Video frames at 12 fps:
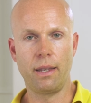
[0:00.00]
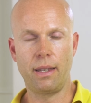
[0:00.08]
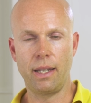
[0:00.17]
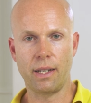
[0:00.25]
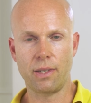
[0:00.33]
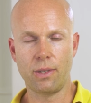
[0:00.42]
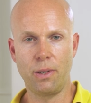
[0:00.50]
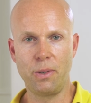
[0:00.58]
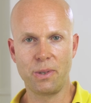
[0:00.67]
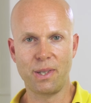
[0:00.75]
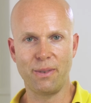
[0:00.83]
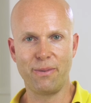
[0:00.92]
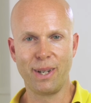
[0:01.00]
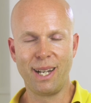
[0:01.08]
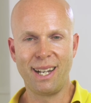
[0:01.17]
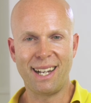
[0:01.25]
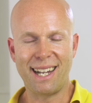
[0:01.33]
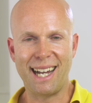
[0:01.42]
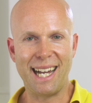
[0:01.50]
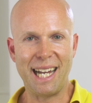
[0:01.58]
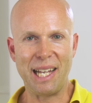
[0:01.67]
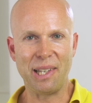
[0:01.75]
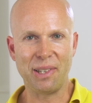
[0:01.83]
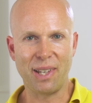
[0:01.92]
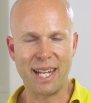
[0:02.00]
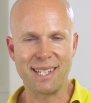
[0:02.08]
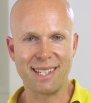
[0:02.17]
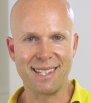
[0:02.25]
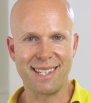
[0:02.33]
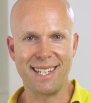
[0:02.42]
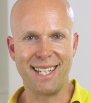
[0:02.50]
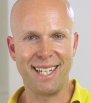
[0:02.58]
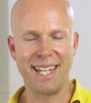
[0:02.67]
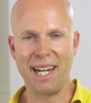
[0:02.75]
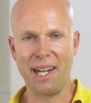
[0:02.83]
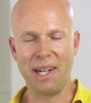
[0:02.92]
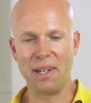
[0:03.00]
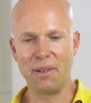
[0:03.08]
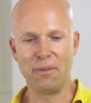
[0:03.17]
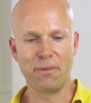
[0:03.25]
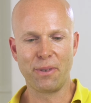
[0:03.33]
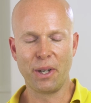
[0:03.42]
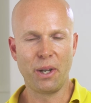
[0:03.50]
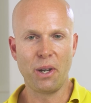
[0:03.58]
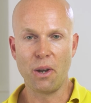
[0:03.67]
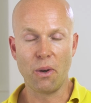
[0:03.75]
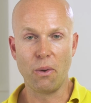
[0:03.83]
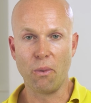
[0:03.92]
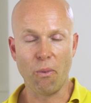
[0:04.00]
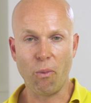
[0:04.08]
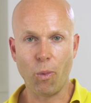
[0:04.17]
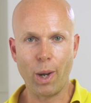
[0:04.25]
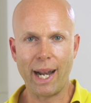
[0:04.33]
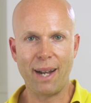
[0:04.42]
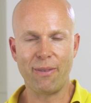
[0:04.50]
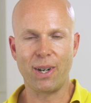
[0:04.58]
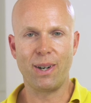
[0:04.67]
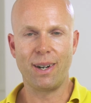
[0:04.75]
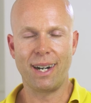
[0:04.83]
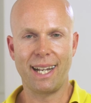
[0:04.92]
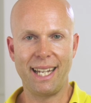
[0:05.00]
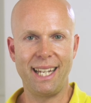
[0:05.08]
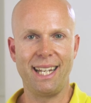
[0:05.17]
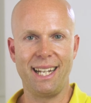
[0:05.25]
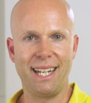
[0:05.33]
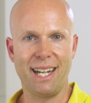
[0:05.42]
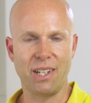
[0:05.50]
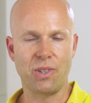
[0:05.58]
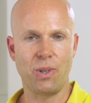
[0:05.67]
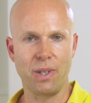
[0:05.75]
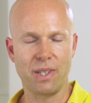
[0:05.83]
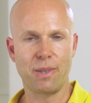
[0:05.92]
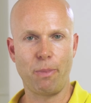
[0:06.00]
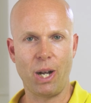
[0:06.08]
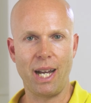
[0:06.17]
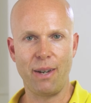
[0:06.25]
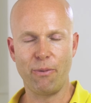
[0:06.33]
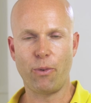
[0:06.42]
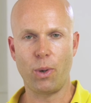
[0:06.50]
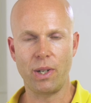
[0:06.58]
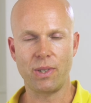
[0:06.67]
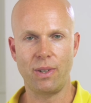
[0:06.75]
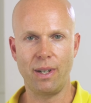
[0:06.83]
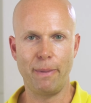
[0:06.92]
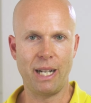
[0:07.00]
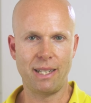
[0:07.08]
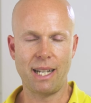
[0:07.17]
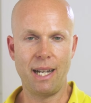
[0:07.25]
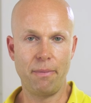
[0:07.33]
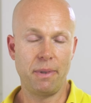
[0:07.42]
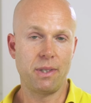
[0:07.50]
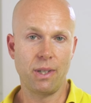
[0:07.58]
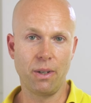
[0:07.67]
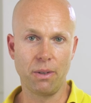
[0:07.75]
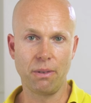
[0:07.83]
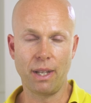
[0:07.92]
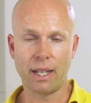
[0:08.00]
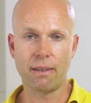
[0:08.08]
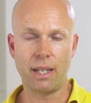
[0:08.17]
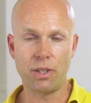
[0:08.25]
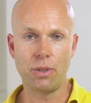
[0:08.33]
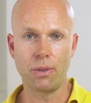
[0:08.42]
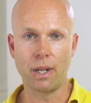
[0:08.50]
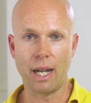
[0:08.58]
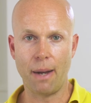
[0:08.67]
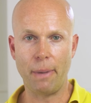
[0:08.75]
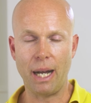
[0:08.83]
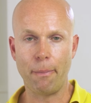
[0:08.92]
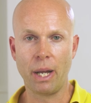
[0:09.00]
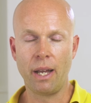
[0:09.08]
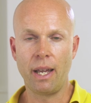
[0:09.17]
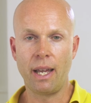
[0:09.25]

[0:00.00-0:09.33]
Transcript: the exclusive licensee of whatever in a certain spot for a certain amount of time. And so, like, they do come up.